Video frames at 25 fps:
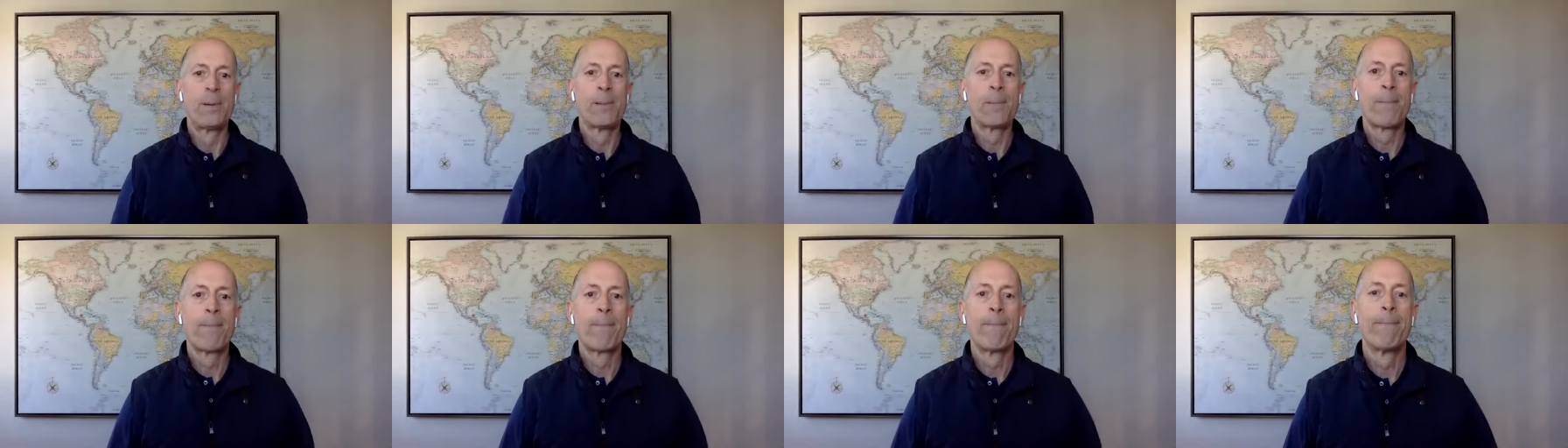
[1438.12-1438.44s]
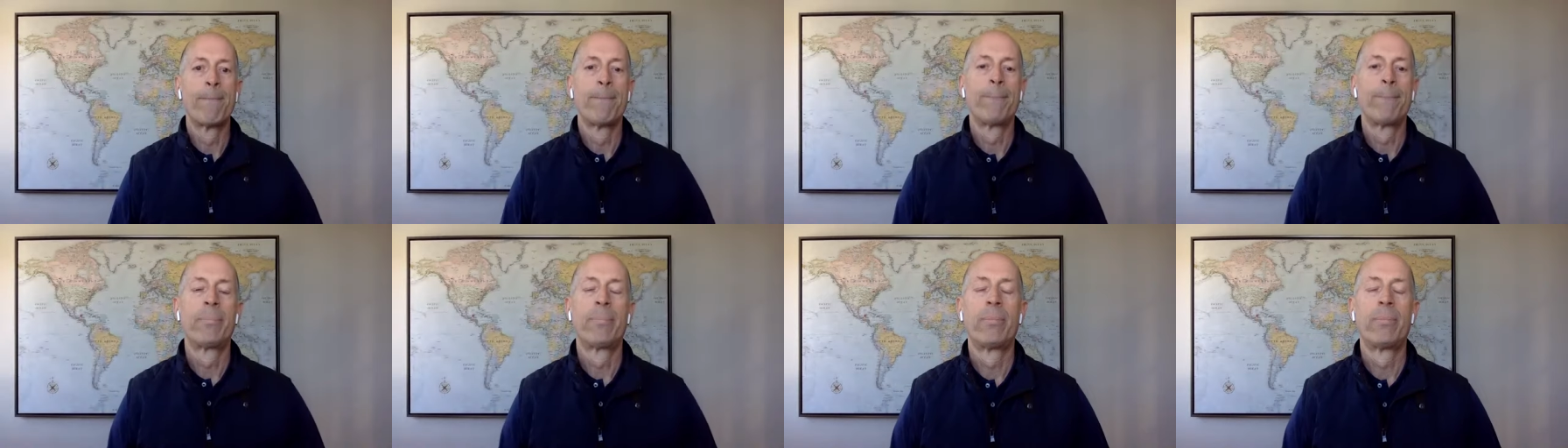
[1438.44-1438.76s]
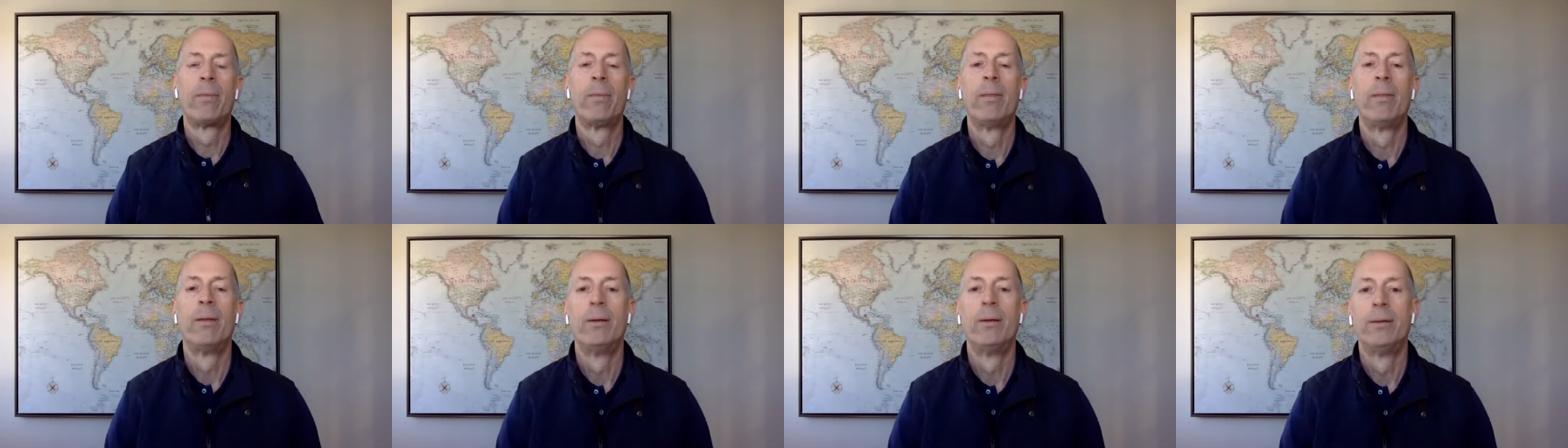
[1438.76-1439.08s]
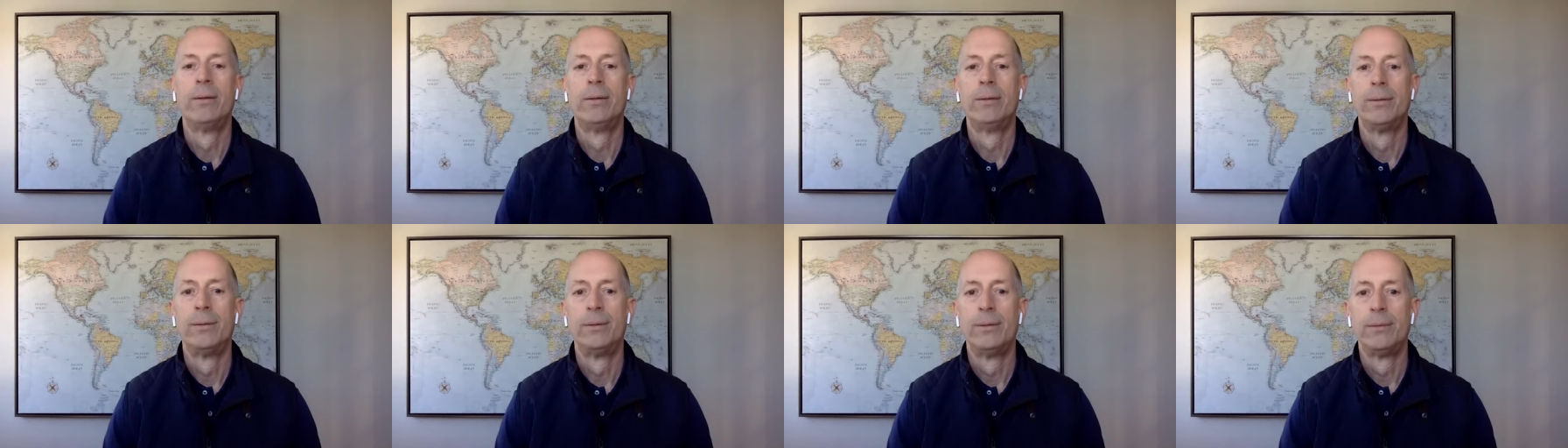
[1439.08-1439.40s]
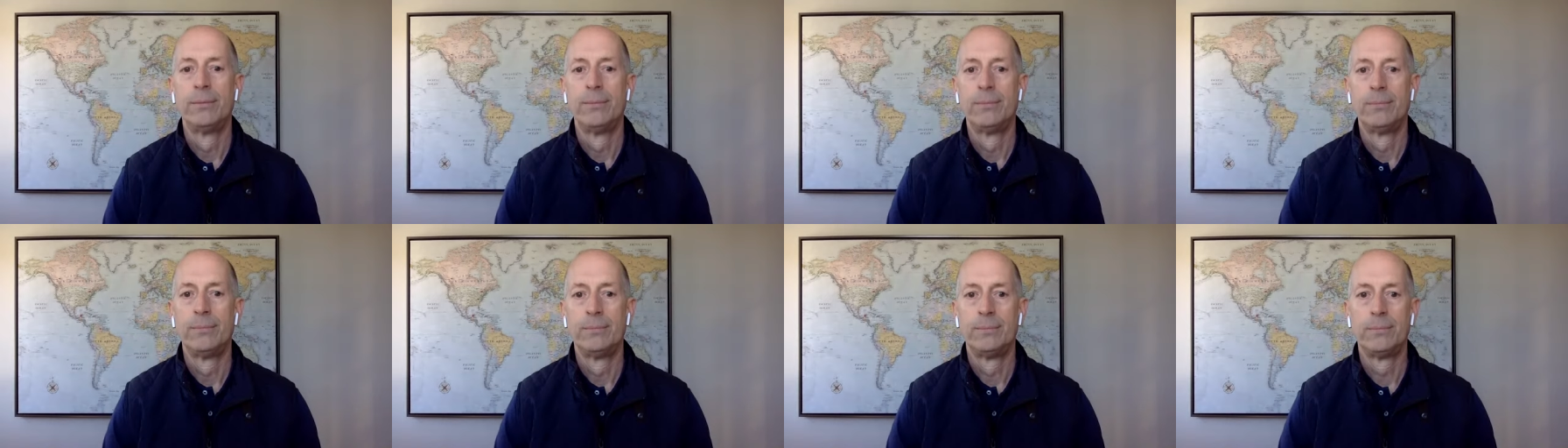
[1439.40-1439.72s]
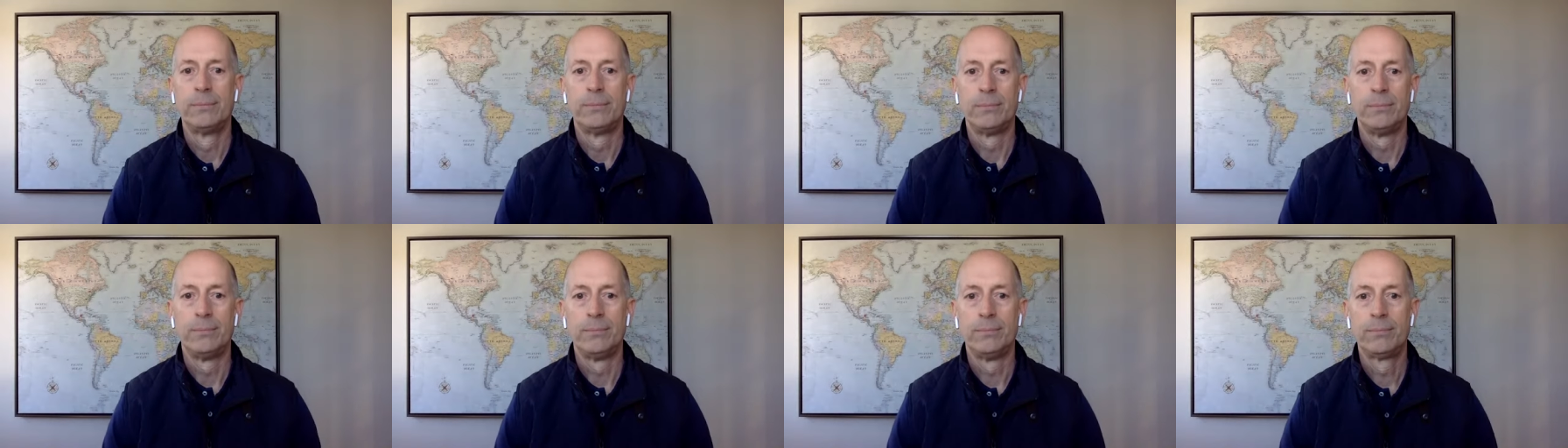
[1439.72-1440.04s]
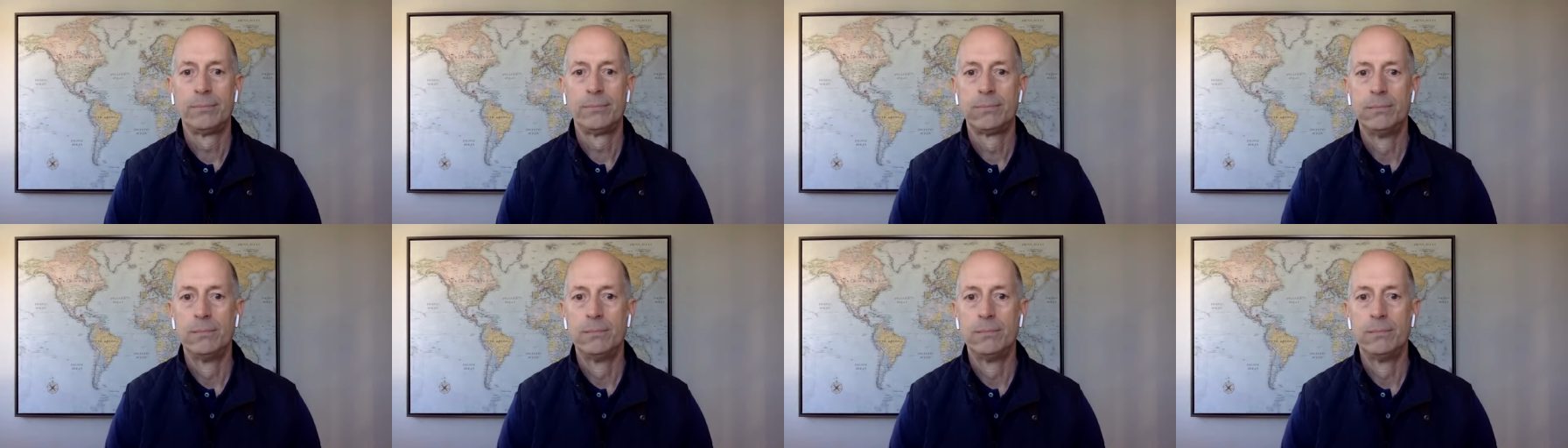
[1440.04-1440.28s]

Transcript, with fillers: Yeah, or early March. So